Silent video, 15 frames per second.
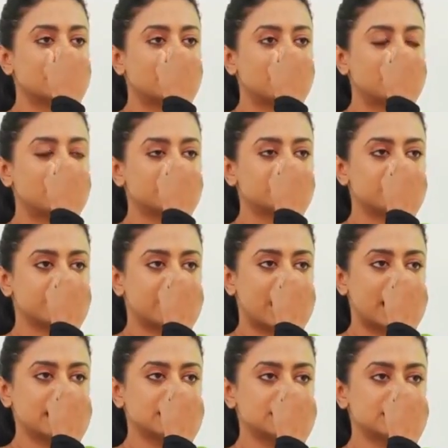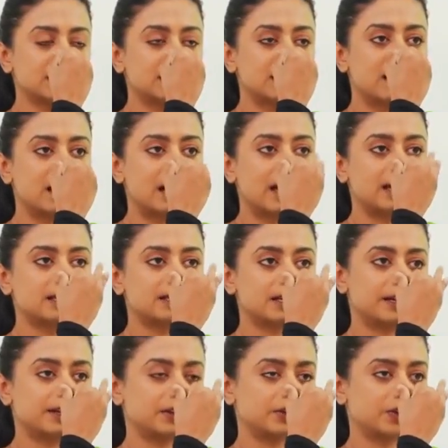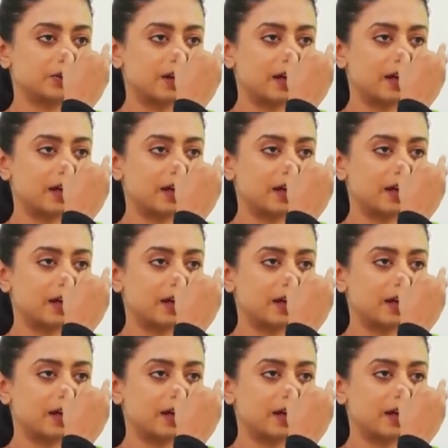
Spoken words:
close your right, exhale through